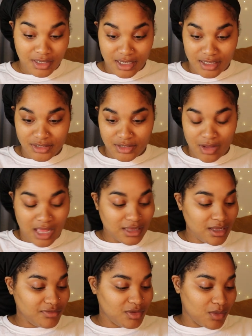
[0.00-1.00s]
But yeah, so I
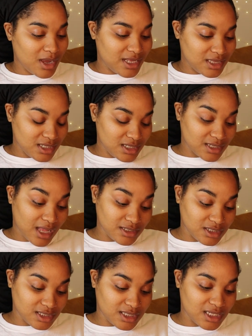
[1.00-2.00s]
love the wide lens. I
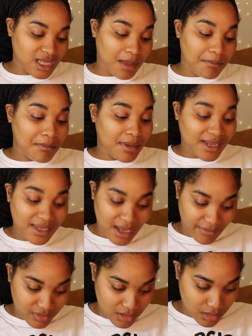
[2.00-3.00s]
just think I might
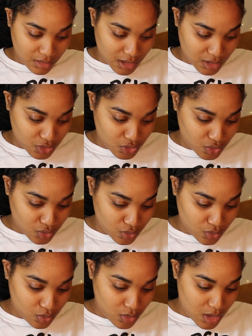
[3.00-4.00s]
have to look
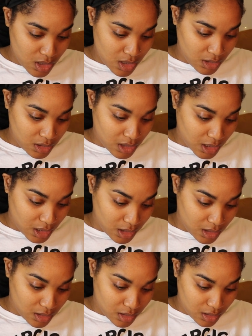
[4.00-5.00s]
into getting
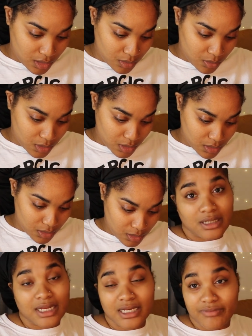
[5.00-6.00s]
another
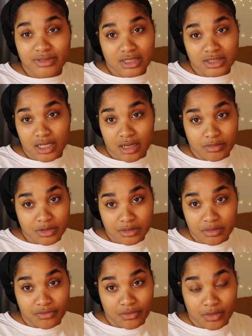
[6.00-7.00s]
one. I ain't never touched cameras
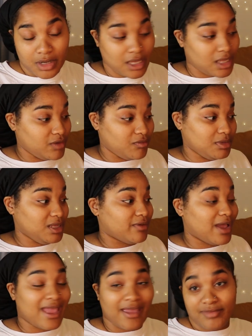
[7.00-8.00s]
before. I can't even believe
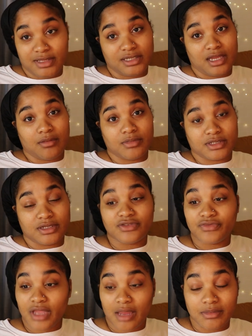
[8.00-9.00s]
I have these cameras.
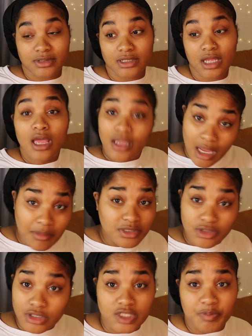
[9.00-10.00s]
These cameras
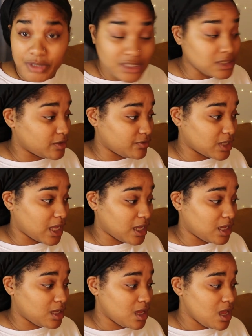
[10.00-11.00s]
are expensive.
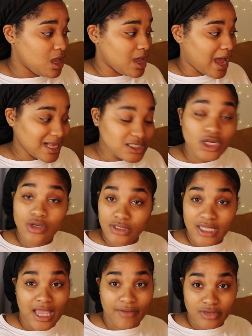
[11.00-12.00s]
Like, I chose
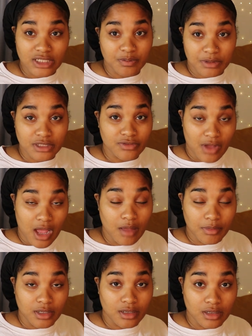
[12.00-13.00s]
to have an expensive
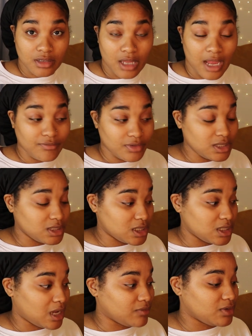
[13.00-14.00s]
hobby. I really
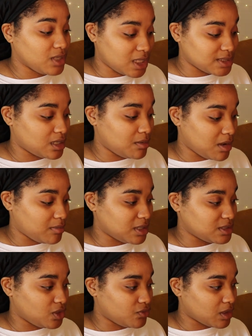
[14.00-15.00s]
did. I realized that about
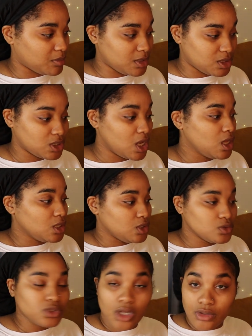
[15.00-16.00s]
myself. Like, bitch,
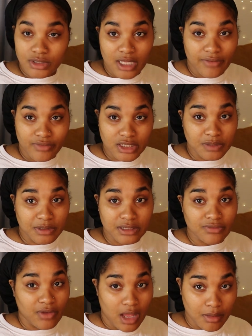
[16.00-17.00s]
you chose to have an
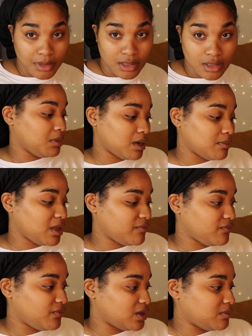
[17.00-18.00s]
expensive hobby. But I'm
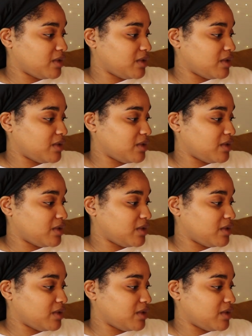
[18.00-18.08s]
having fun.